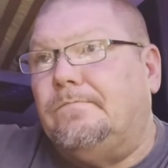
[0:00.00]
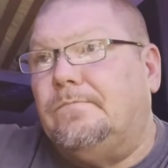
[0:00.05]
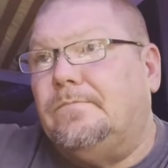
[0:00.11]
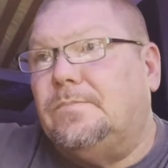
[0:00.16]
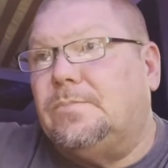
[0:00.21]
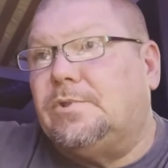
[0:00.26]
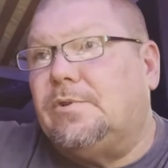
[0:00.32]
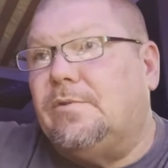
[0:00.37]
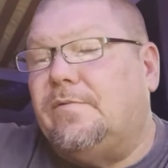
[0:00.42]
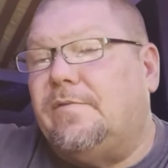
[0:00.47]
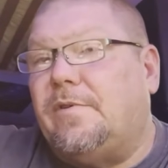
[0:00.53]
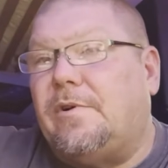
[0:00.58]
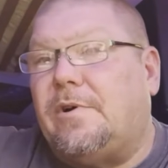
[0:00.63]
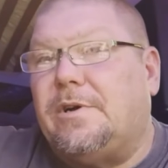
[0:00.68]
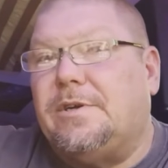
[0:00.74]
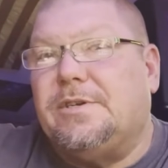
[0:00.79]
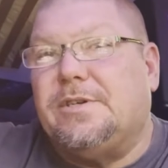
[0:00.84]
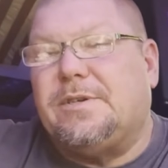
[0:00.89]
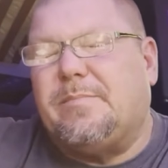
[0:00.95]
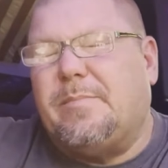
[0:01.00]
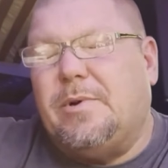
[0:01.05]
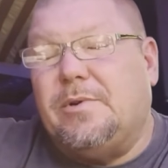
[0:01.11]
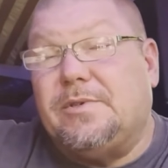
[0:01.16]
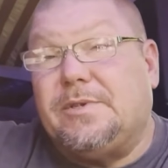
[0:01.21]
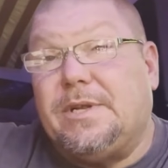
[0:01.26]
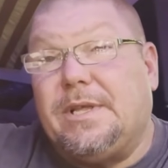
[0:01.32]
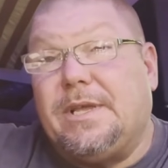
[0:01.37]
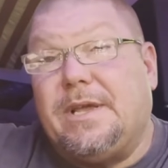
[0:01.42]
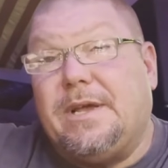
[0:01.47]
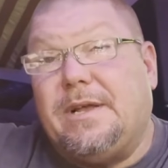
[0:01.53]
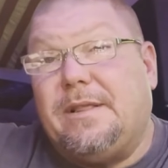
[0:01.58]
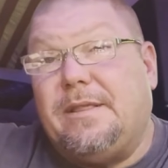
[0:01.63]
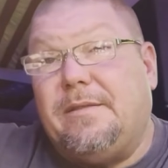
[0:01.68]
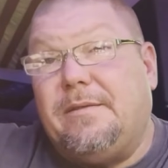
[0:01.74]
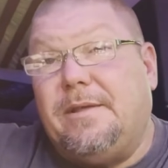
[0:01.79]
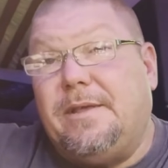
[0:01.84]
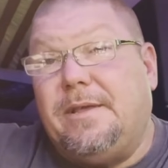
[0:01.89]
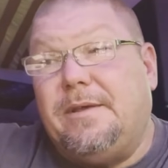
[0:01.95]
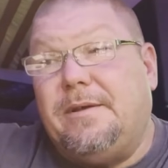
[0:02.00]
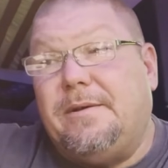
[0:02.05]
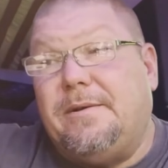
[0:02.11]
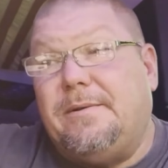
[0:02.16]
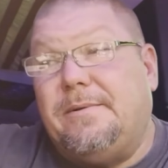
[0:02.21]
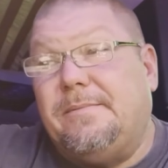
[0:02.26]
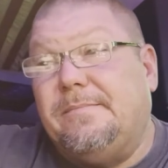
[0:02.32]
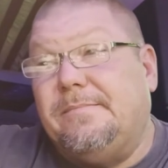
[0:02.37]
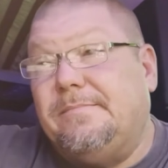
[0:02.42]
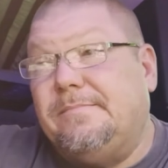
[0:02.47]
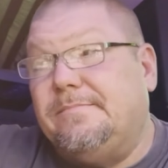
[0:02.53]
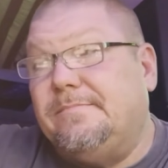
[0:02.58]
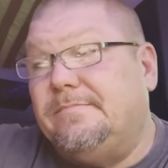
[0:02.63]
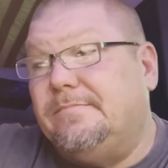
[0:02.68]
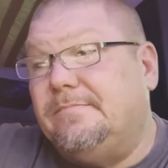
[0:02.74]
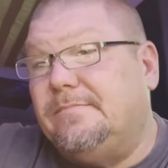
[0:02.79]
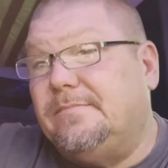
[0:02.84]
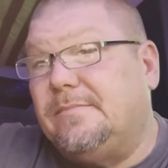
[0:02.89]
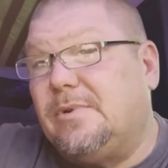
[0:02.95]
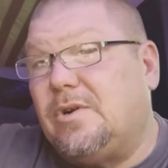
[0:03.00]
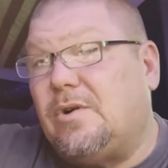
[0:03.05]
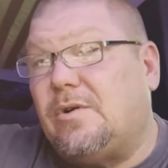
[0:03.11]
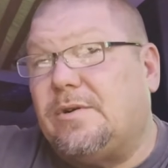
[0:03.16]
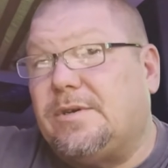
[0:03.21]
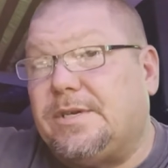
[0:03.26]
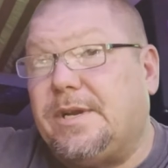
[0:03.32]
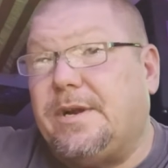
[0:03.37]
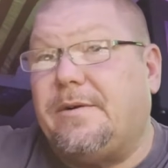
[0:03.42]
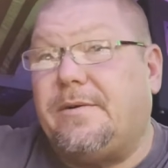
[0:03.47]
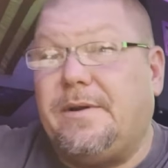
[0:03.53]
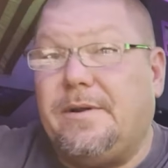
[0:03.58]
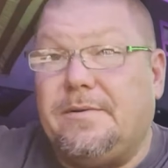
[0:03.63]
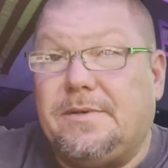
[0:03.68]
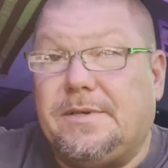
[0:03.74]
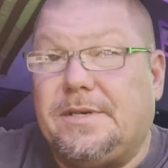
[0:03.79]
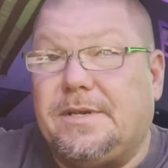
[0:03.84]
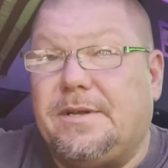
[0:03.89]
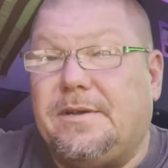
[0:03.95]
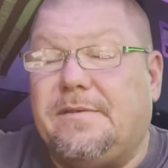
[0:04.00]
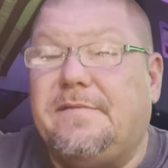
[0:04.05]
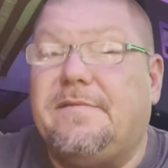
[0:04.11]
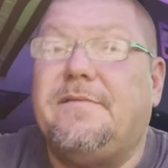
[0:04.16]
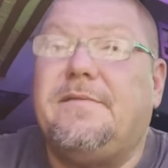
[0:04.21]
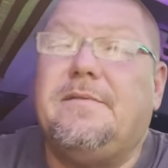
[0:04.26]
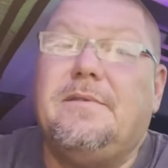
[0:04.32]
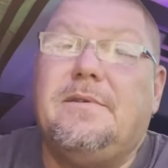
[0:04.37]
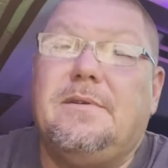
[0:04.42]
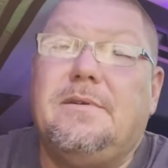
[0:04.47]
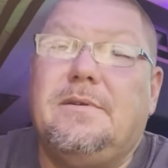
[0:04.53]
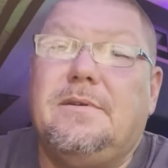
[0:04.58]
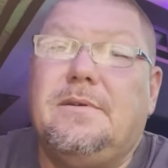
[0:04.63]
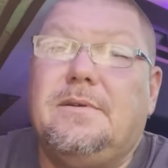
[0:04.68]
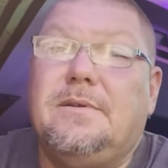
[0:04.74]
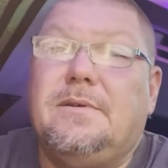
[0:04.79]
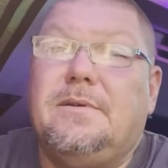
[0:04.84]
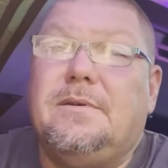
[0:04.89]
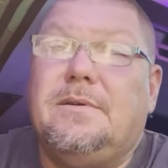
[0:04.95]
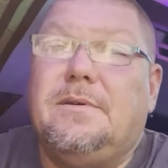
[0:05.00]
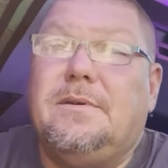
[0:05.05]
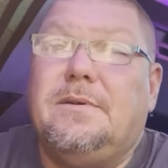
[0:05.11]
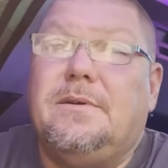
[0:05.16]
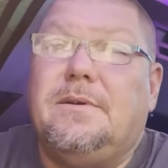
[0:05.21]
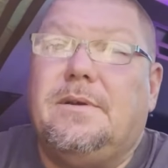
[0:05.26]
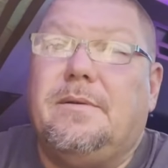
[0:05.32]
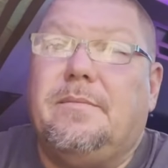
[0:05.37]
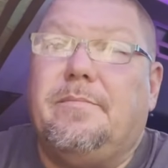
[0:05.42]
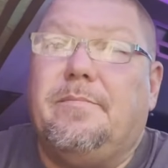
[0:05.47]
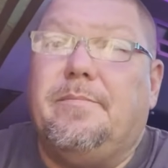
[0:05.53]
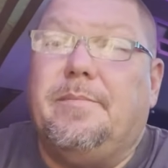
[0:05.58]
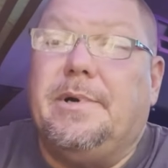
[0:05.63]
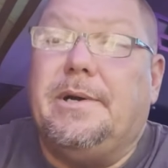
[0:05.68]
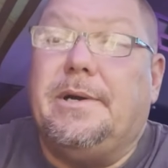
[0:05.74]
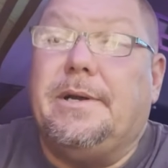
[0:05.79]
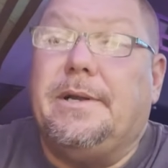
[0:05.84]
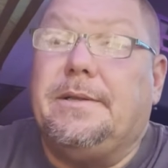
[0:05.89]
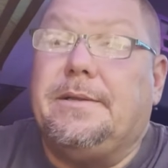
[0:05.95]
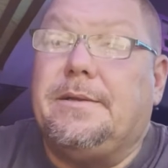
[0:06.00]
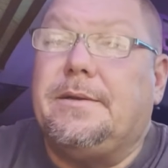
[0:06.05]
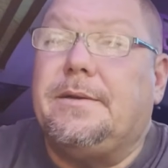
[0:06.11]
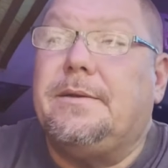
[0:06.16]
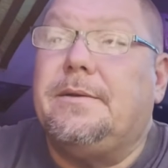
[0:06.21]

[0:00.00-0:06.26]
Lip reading: So far, just mostly got the car stereo stuff. But,